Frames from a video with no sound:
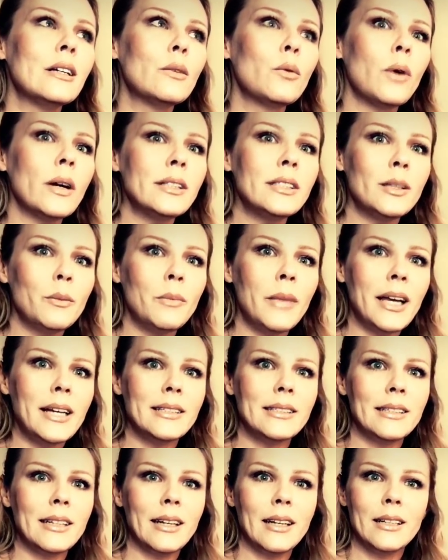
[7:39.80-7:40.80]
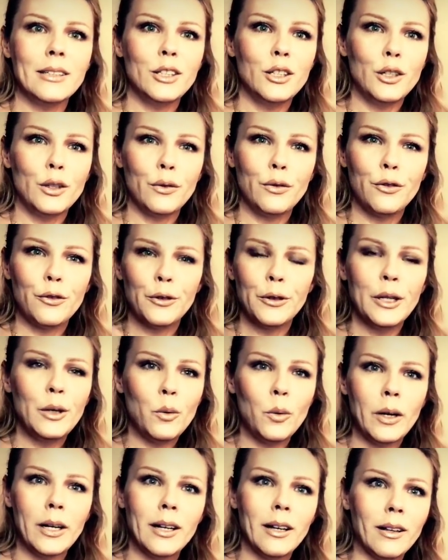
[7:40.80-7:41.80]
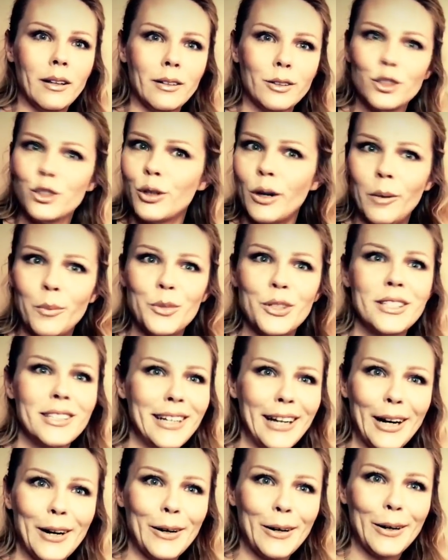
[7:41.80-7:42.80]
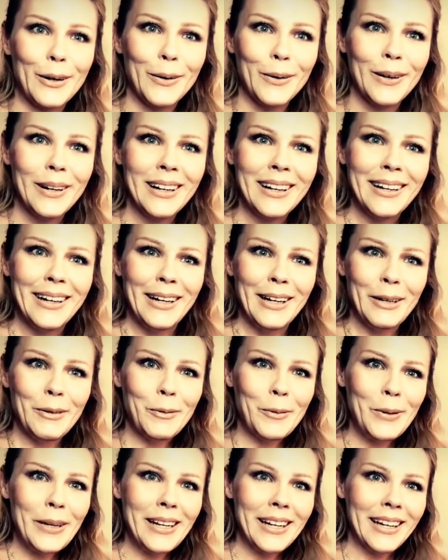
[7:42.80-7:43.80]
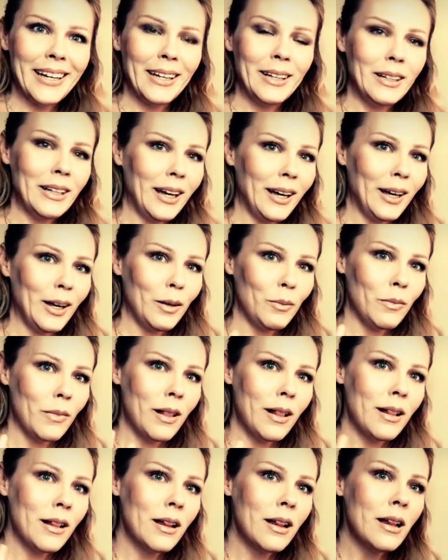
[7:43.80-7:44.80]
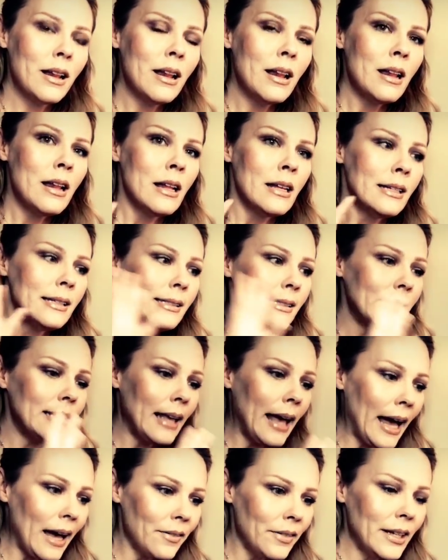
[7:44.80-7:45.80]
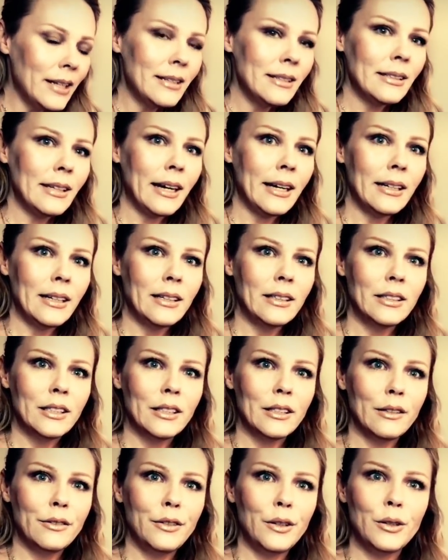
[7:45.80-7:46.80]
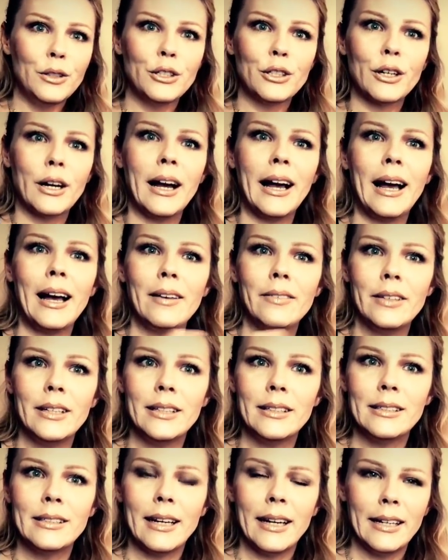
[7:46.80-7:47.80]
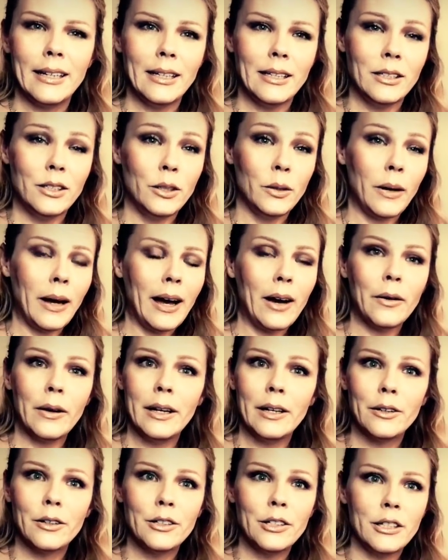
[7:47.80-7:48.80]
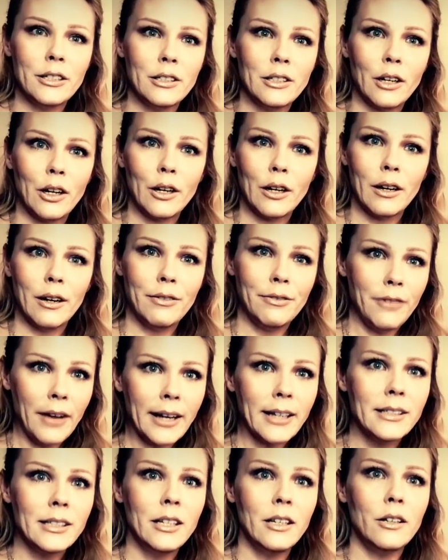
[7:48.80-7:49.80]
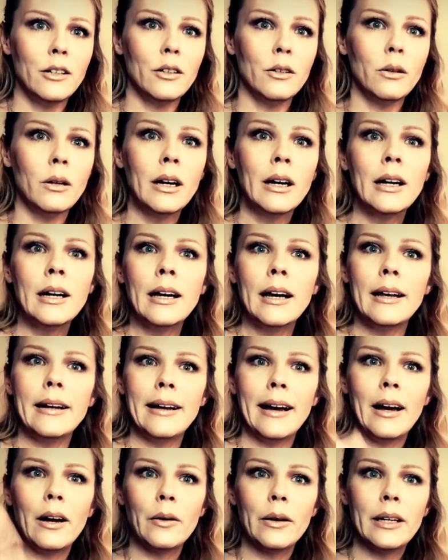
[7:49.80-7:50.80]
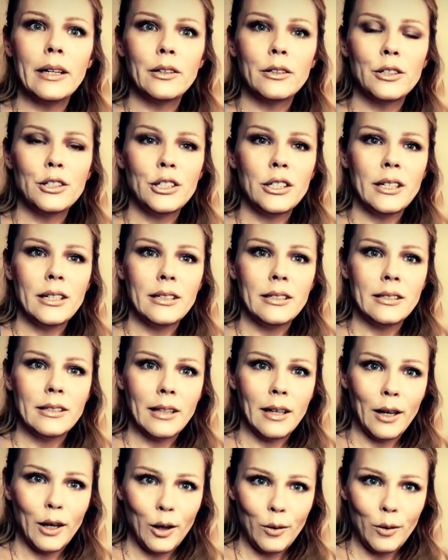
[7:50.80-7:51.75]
What's amazing is, you know, free will trumps tarot. We can have insight into the future, have insight into how energies are affecting you and how energies